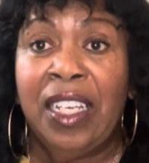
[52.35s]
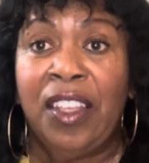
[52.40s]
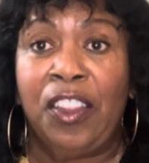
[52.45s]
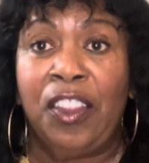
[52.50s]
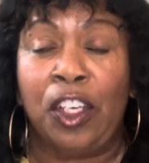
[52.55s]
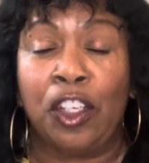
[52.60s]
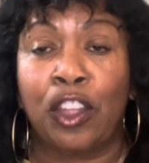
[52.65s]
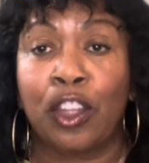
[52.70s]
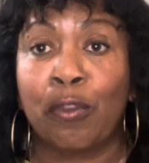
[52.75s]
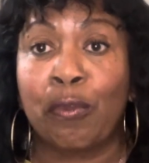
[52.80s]

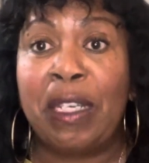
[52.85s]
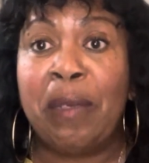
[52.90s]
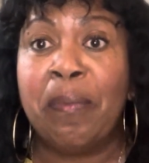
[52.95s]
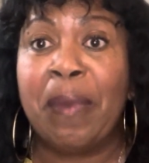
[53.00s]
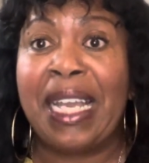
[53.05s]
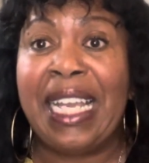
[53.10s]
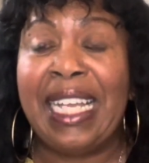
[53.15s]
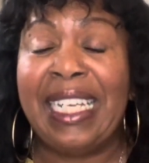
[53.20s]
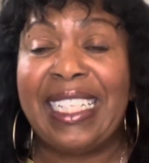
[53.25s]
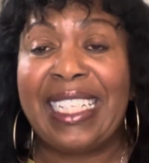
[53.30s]
There are three
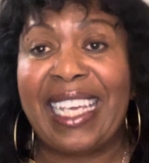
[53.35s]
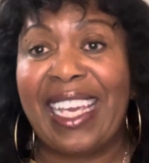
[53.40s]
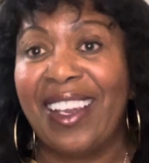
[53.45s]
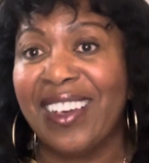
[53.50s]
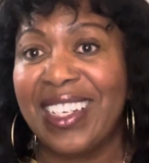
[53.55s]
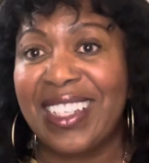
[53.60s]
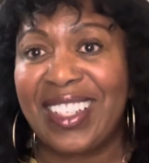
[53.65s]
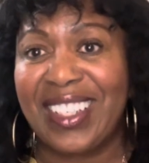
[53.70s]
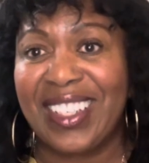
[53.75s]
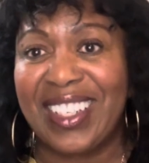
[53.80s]
main
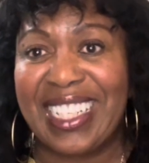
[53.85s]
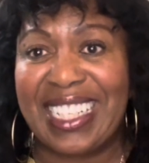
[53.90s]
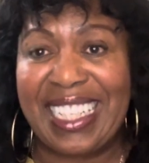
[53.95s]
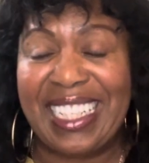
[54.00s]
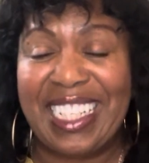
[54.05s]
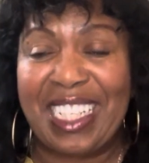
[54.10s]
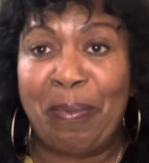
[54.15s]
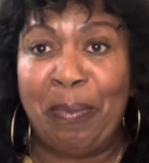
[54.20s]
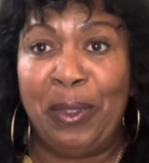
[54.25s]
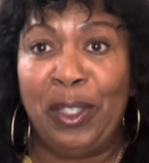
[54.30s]
characters in
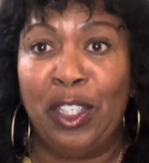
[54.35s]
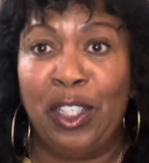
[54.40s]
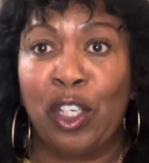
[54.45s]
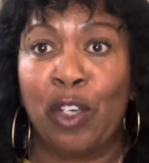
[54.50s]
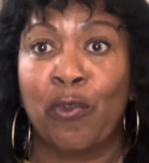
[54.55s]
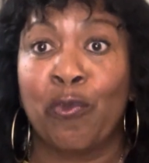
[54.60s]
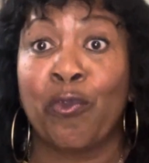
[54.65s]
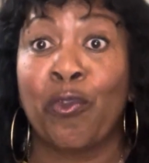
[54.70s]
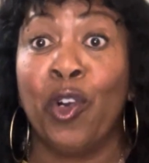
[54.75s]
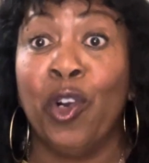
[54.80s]
this book:
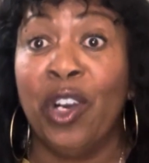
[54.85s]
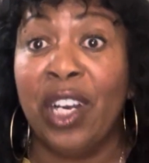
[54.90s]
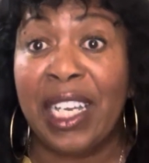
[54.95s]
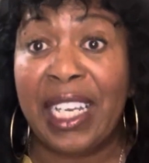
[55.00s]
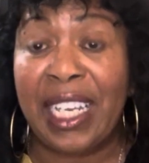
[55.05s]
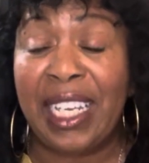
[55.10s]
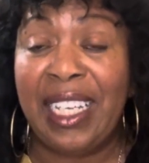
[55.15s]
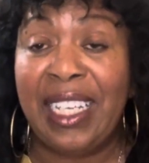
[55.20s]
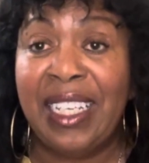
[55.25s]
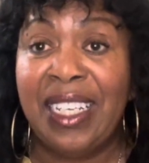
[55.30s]

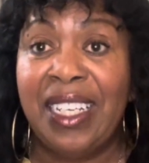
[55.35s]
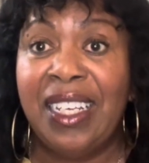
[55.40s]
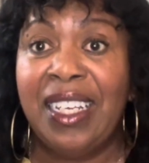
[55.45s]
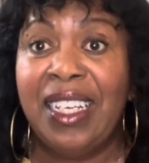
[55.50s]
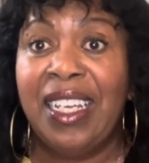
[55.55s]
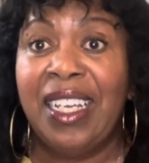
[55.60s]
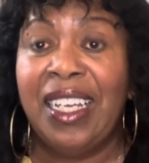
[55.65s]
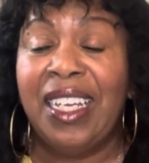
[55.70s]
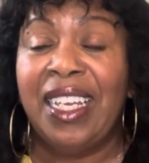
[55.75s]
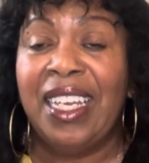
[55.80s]
Roy,
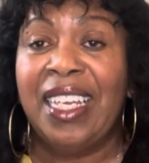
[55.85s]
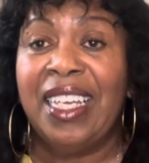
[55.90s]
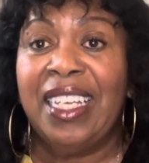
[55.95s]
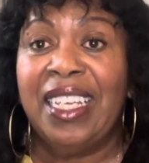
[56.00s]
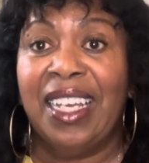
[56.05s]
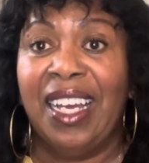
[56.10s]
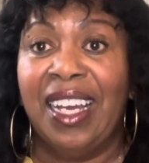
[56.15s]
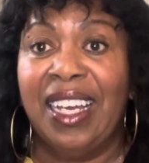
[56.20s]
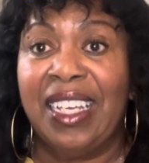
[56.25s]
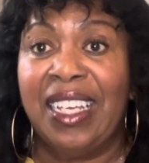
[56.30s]

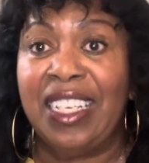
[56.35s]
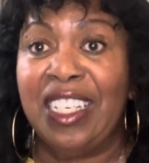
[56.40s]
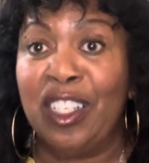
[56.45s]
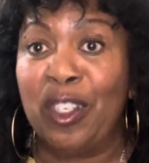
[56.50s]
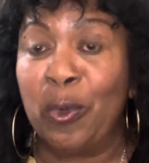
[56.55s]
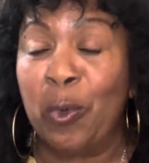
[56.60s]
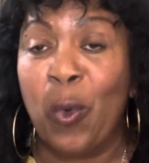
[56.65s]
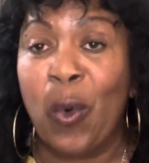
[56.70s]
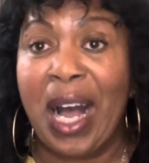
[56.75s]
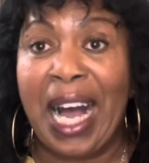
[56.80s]

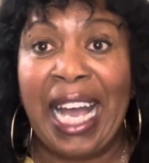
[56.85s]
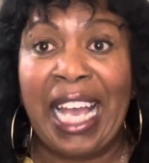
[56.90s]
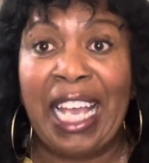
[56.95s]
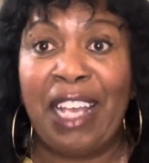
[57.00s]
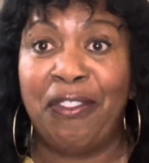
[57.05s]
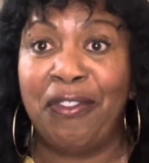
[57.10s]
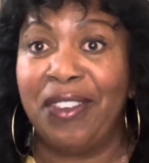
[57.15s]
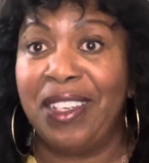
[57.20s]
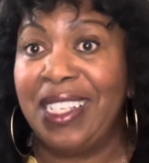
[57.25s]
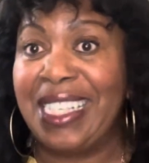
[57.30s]
his
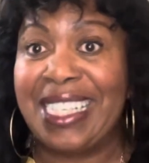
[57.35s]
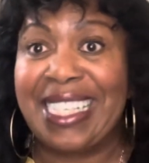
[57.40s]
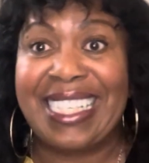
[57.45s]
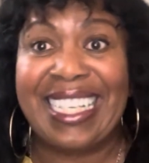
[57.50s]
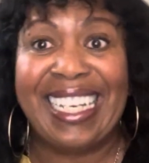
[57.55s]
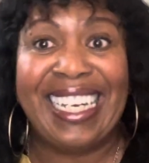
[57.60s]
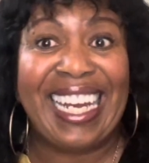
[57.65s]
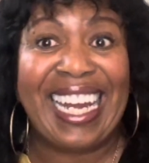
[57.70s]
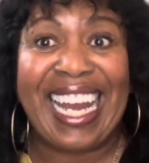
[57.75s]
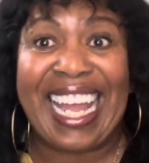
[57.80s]
wife,
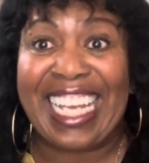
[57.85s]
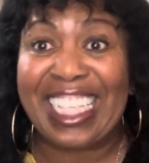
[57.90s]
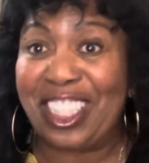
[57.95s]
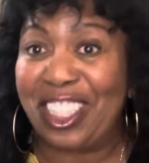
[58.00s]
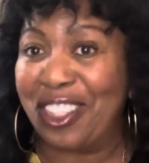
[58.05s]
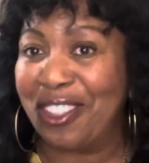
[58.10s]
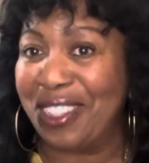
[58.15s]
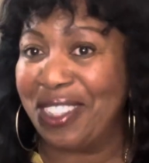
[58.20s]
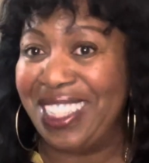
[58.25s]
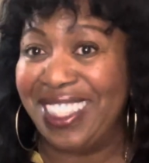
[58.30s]

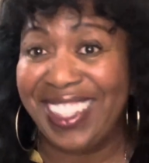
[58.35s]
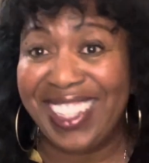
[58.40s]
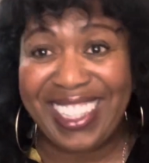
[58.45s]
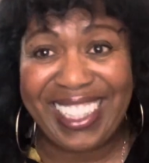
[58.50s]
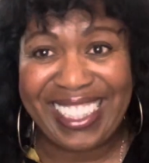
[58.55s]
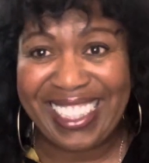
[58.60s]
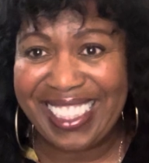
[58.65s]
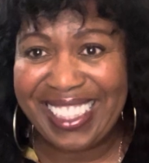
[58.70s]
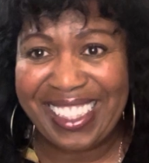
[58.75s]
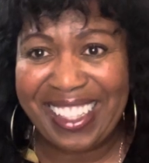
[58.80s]

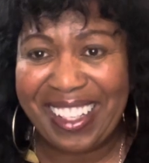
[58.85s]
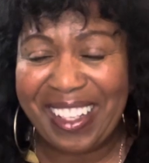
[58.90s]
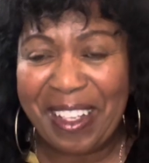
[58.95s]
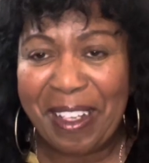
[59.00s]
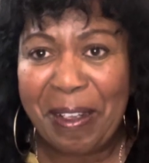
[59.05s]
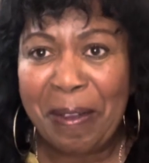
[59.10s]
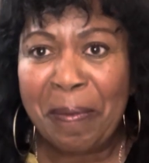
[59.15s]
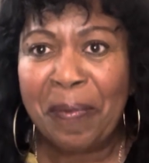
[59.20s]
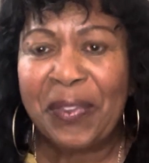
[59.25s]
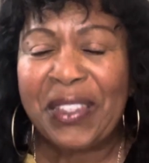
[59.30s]
Celestial,
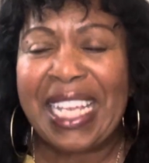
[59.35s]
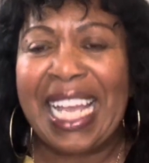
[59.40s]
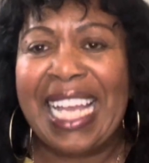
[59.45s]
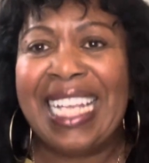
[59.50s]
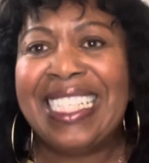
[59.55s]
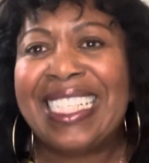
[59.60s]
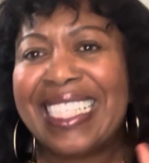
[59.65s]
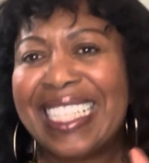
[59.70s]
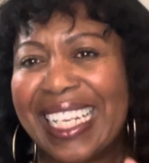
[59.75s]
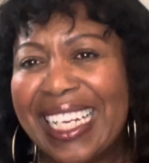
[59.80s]

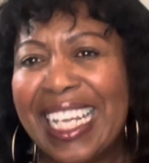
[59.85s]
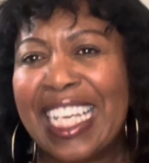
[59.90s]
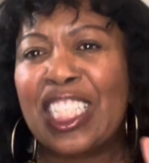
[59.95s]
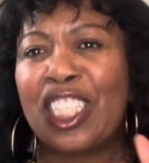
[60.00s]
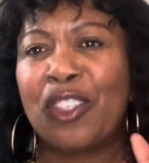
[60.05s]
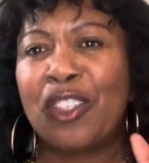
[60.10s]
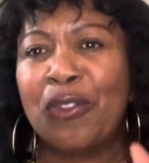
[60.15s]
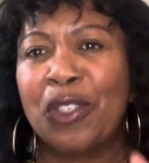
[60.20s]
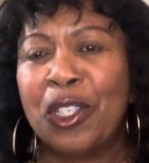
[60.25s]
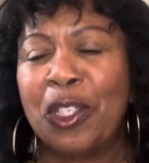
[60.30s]
and
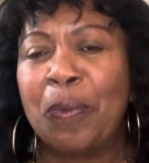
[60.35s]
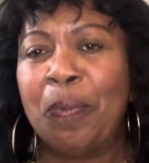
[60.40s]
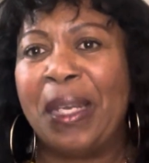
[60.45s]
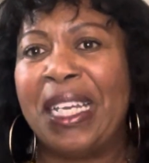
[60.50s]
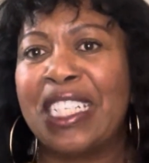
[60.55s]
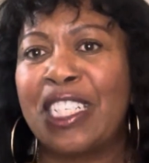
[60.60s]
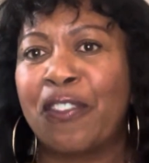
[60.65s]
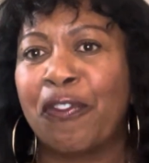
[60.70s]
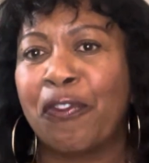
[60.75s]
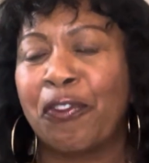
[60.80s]
Celestial's
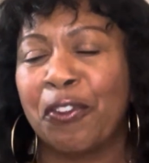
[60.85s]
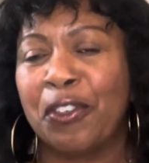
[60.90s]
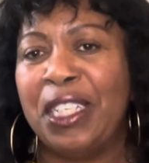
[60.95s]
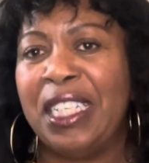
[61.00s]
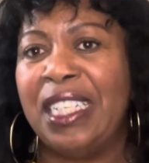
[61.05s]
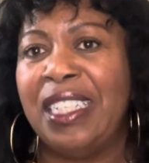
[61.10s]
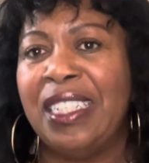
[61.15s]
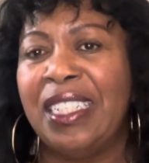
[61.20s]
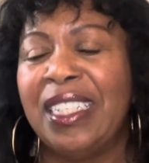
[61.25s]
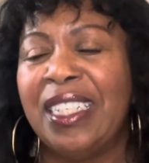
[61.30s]
best
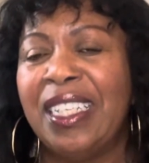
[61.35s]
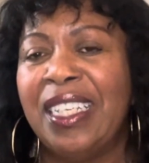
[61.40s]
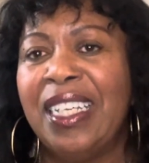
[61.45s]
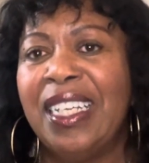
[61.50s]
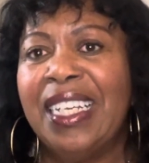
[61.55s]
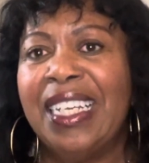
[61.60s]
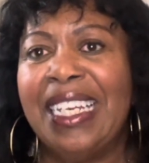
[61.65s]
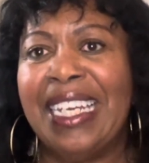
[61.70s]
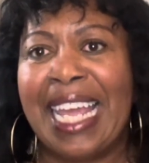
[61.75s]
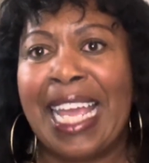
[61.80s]
friend
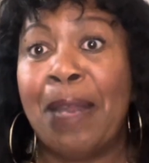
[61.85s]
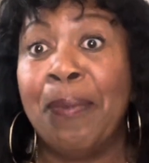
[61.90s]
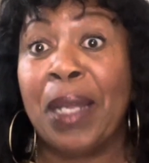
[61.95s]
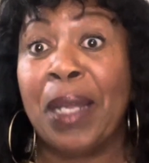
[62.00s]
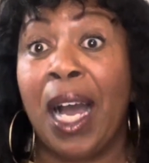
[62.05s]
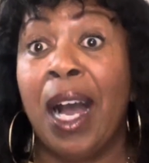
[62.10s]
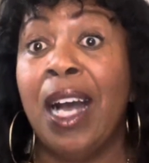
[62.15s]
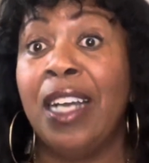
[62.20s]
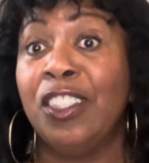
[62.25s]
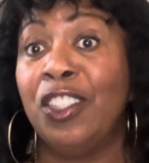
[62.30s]
named
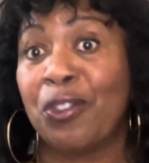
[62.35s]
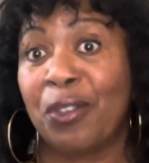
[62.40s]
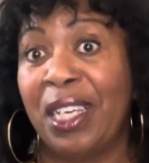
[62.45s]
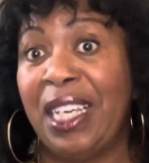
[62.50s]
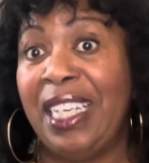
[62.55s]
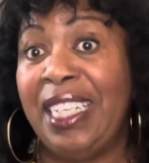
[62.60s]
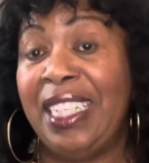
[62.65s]
Andre.